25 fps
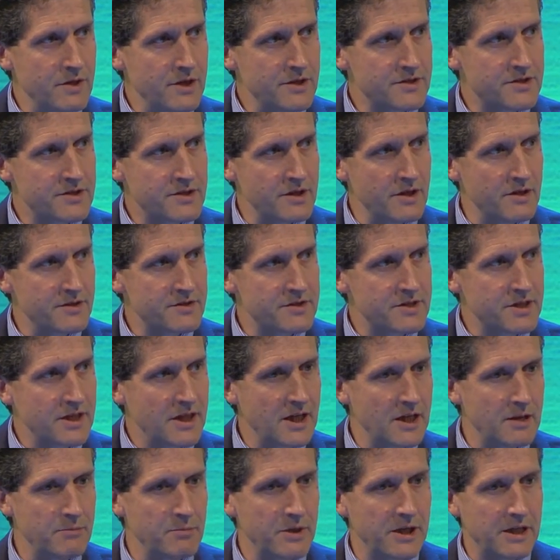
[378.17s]
It starts to
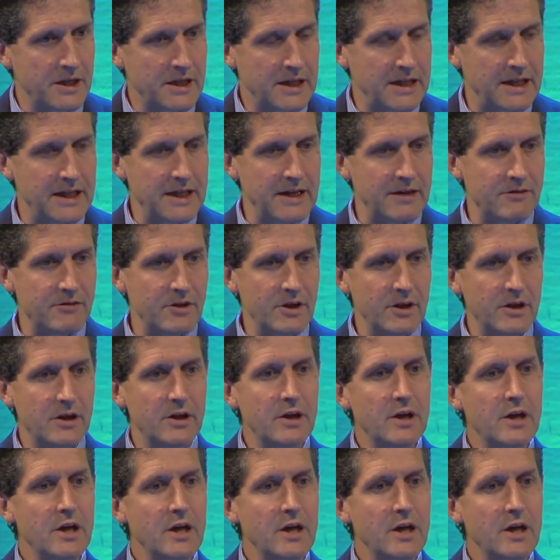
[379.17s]
get a bit clearer.